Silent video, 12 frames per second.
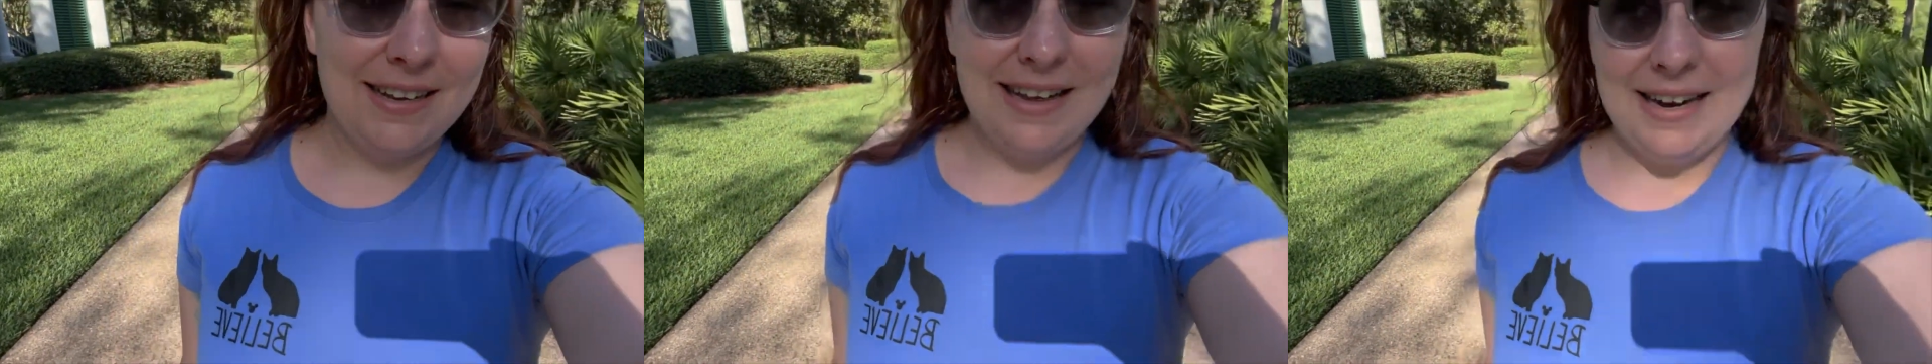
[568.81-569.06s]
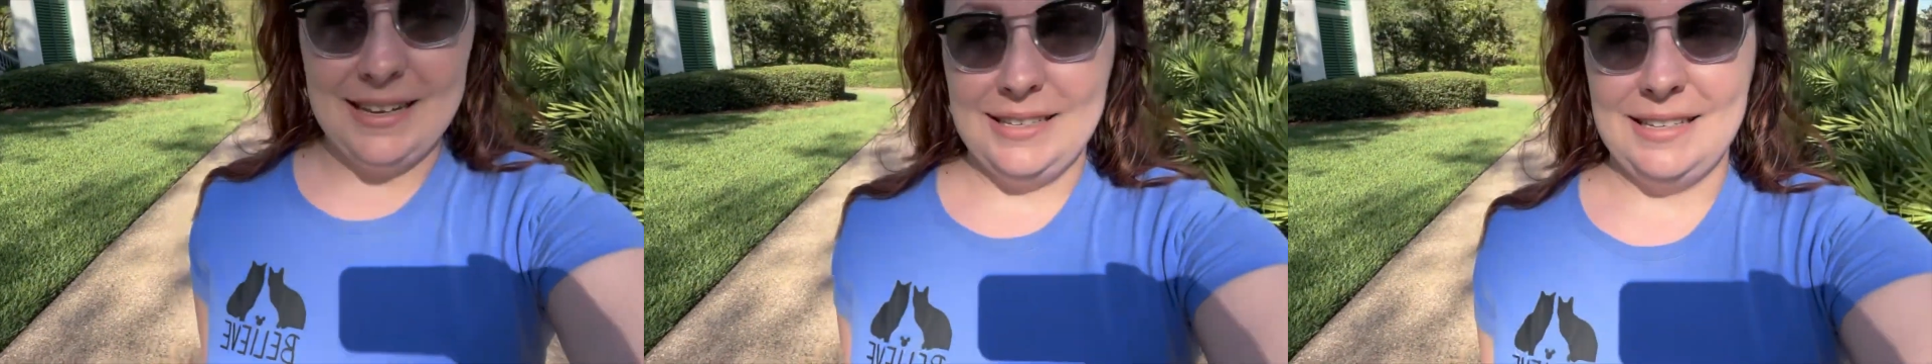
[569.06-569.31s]

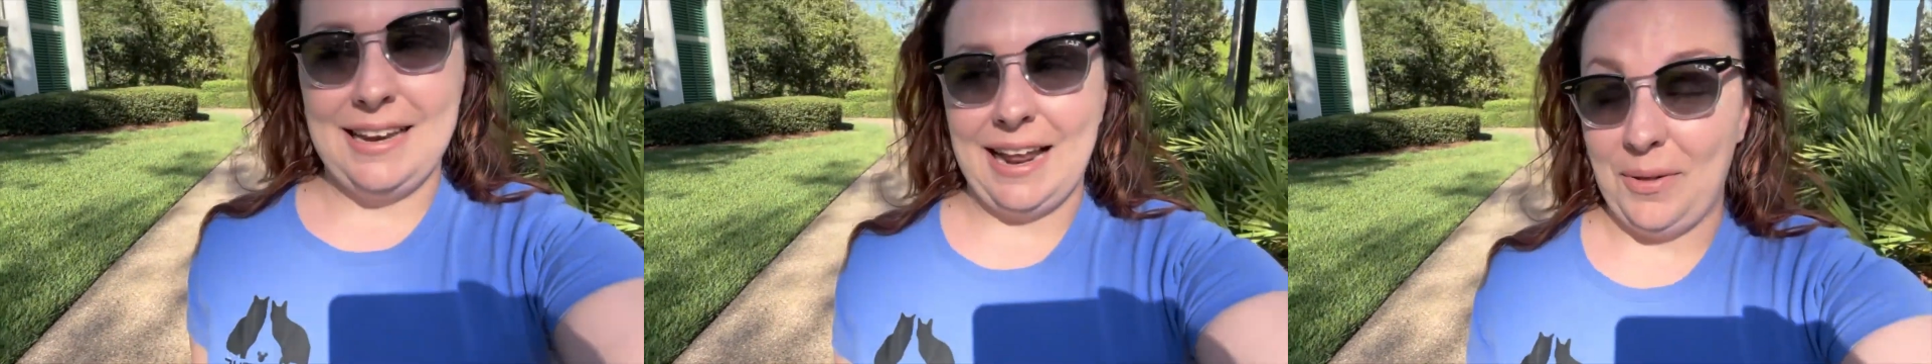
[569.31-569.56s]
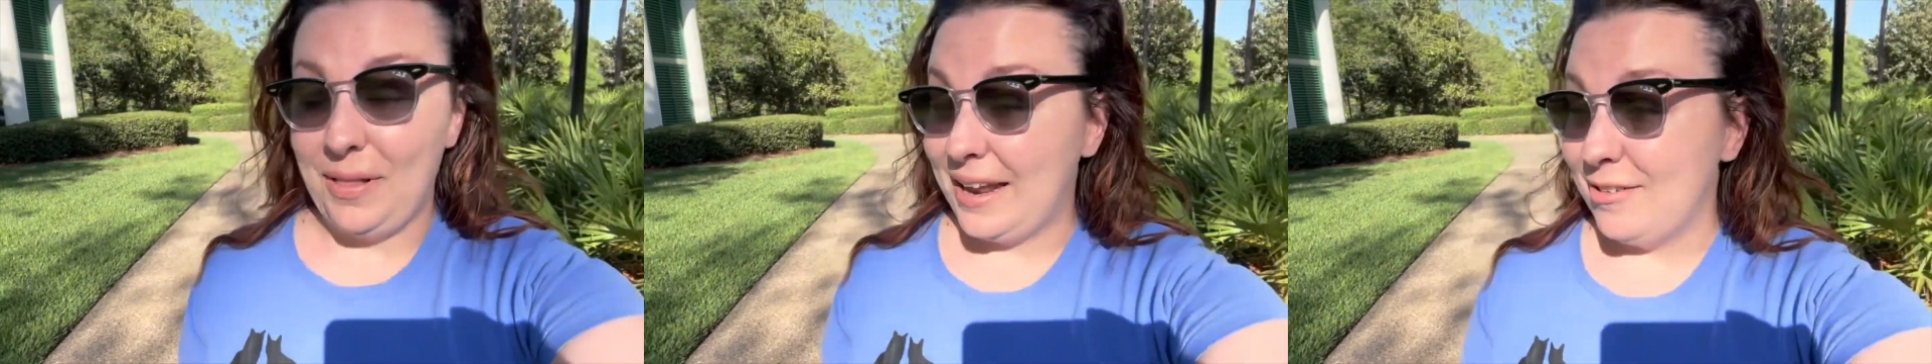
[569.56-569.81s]
It is an
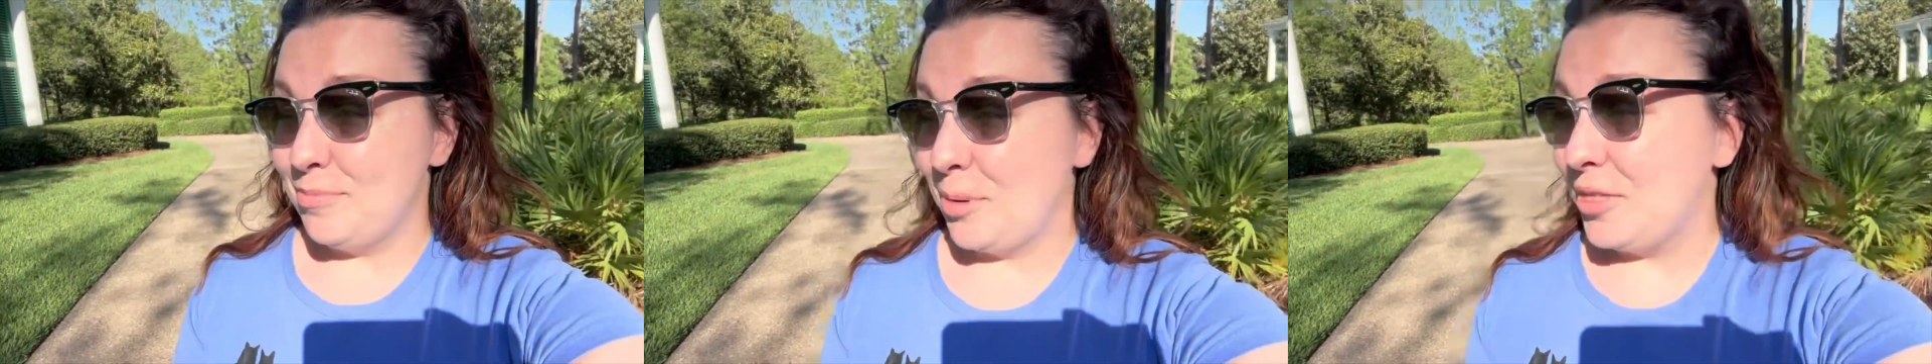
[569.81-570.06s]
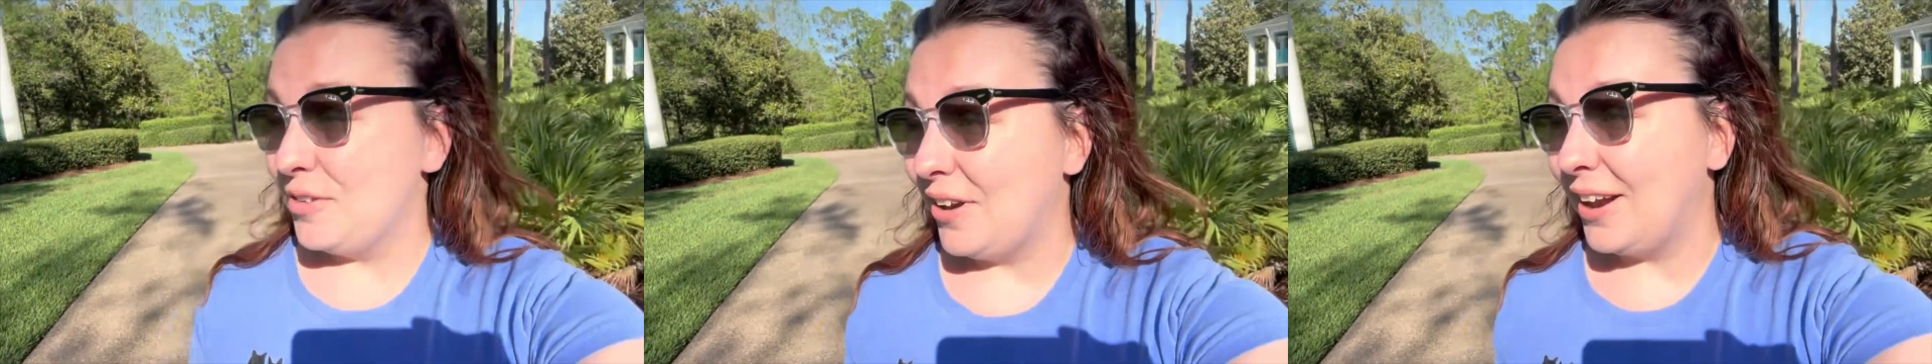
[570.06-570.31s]
outline of
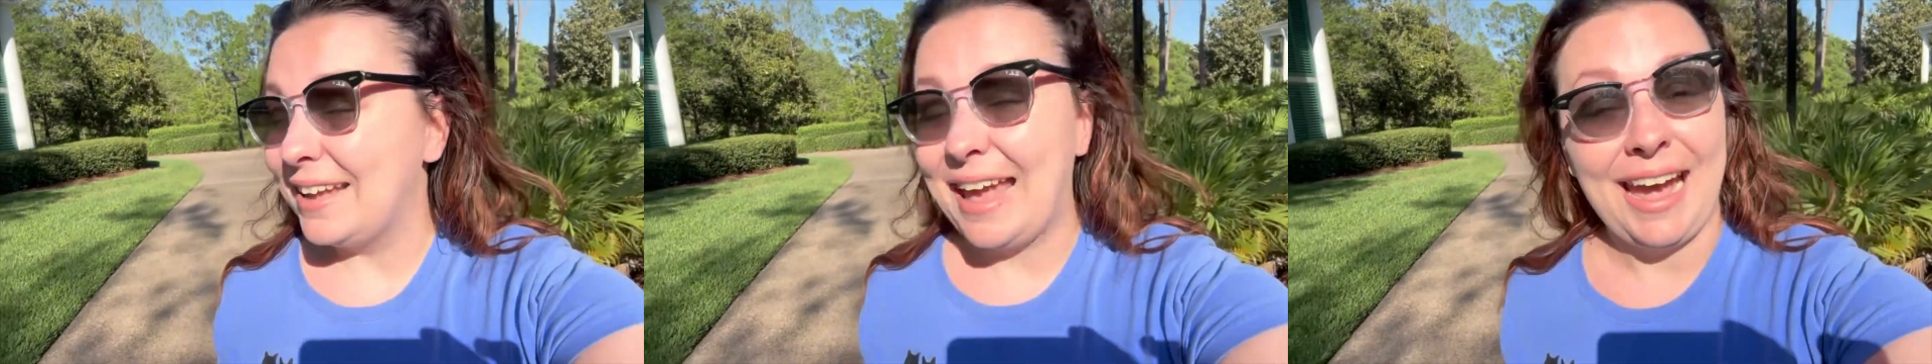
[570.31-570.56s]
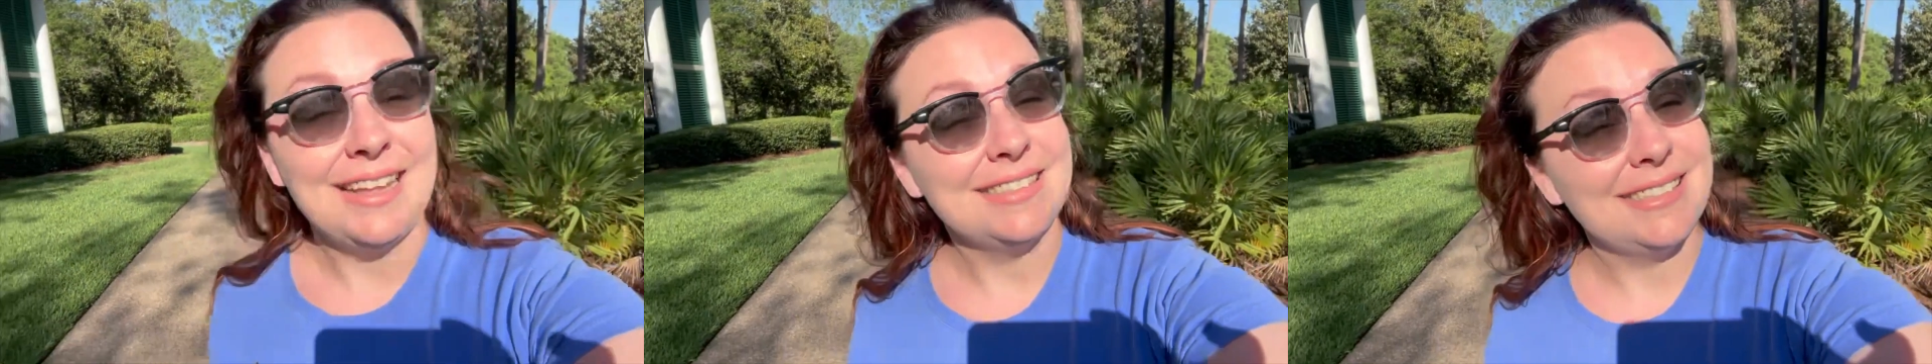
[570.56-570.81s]
both of our
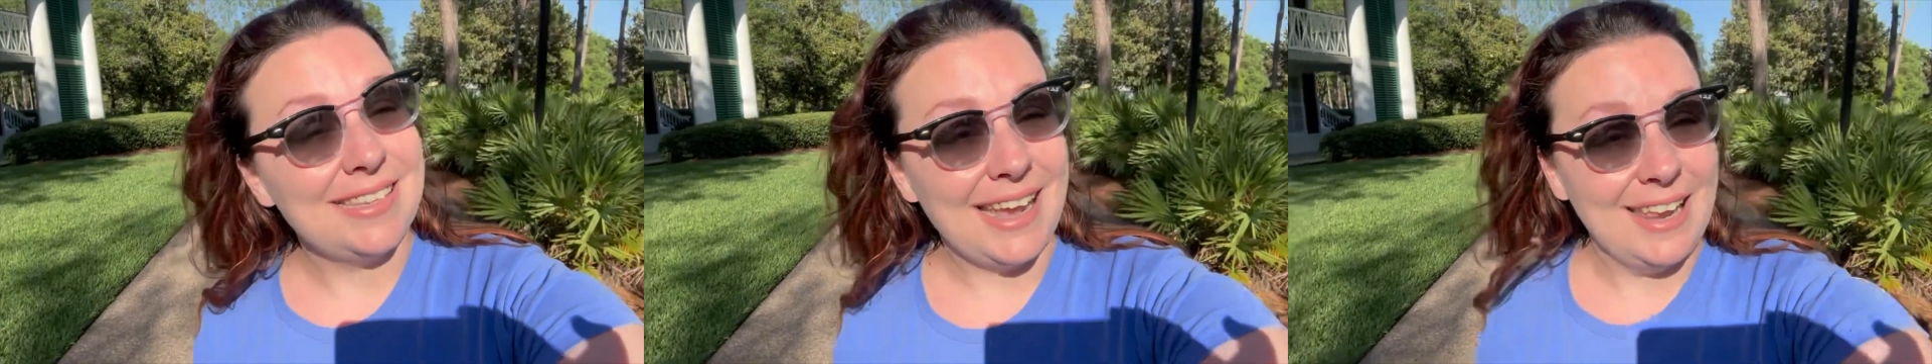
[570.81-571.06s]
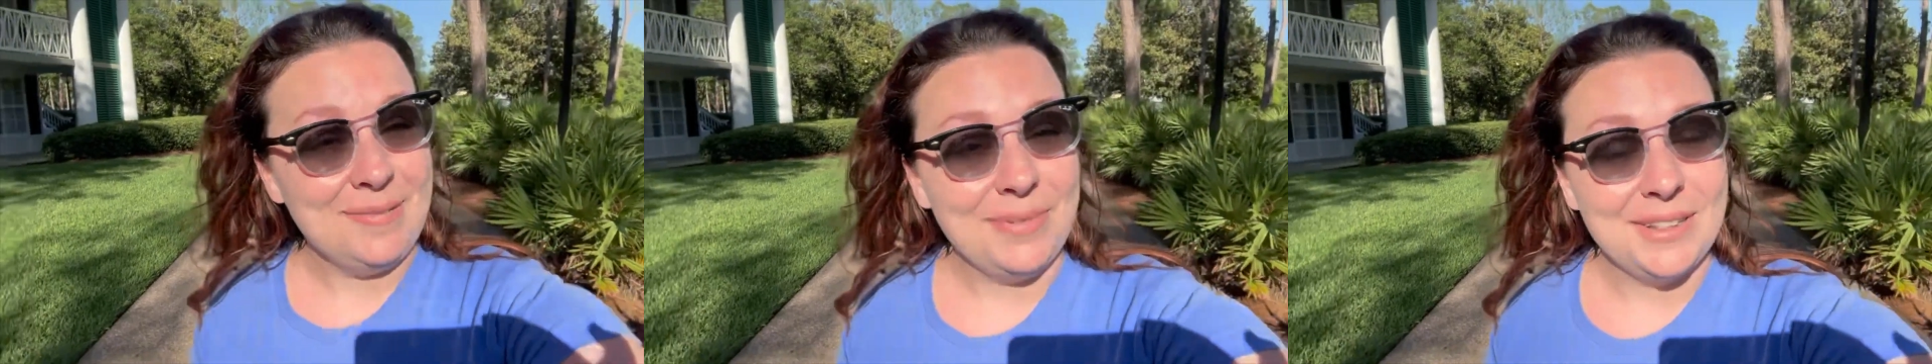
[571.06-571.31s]
cats, I
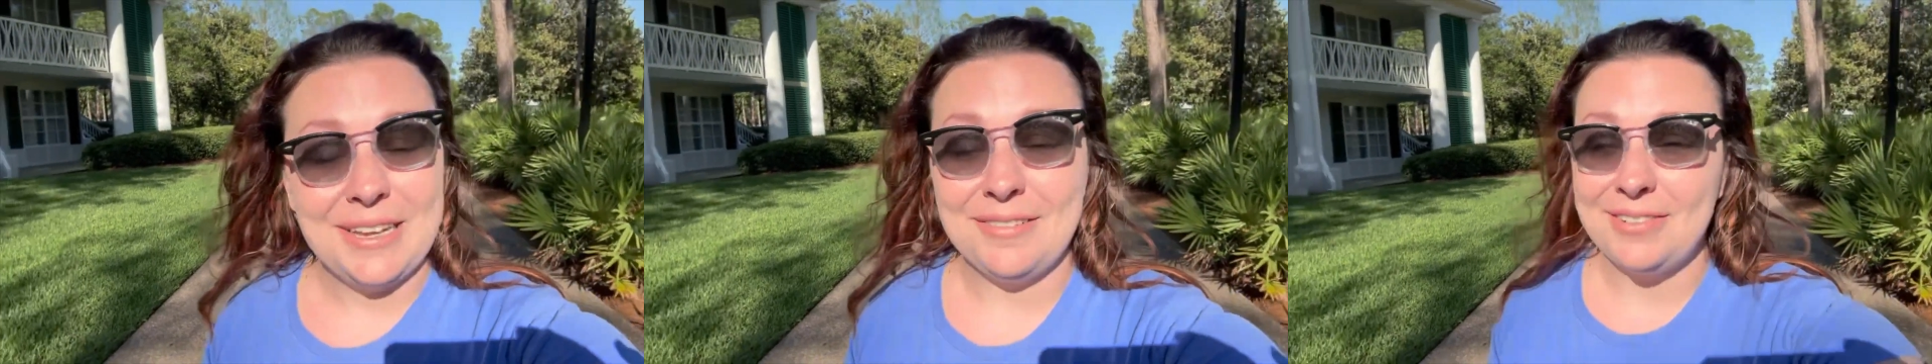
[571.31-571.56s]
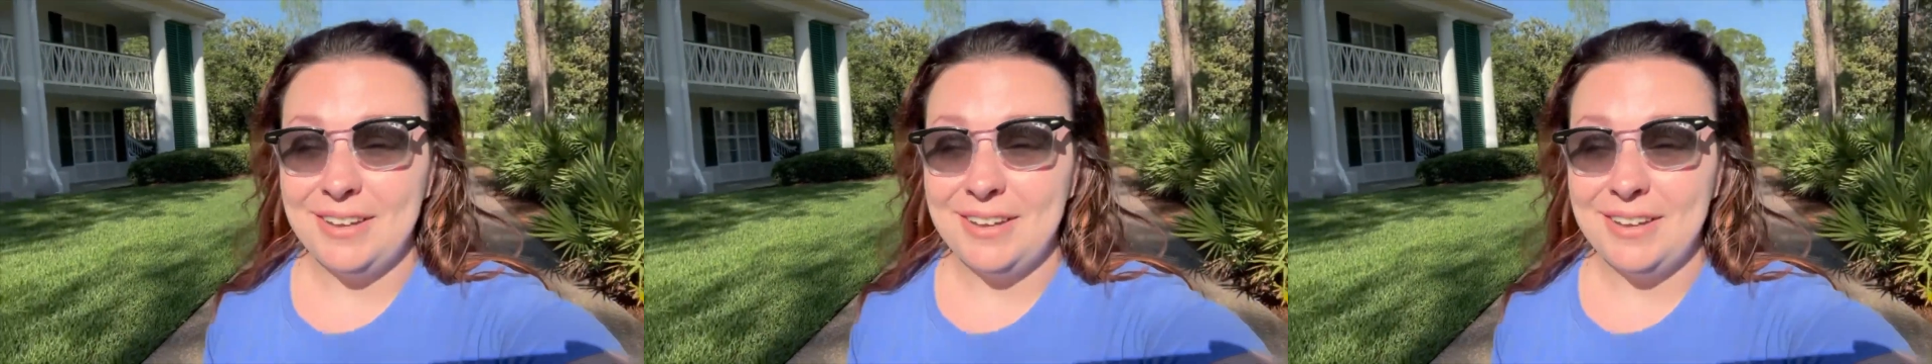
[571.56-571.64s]
believe,